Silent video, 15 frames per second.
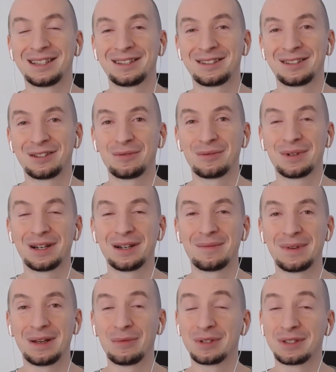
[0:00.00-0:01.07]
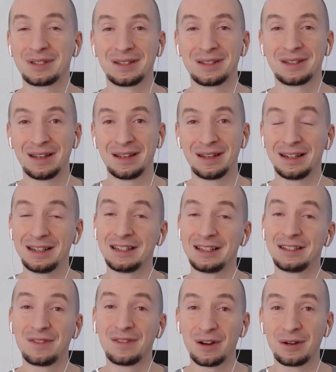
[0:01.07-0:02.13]
So um, it was at least
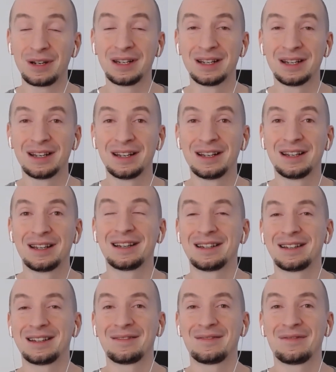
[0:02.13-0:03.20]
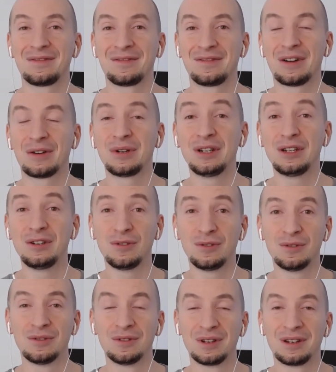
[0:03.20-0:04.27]
very, um, very
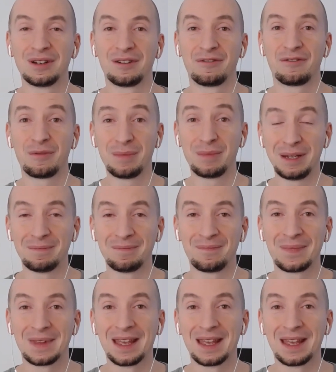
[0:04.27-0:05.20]
new for me.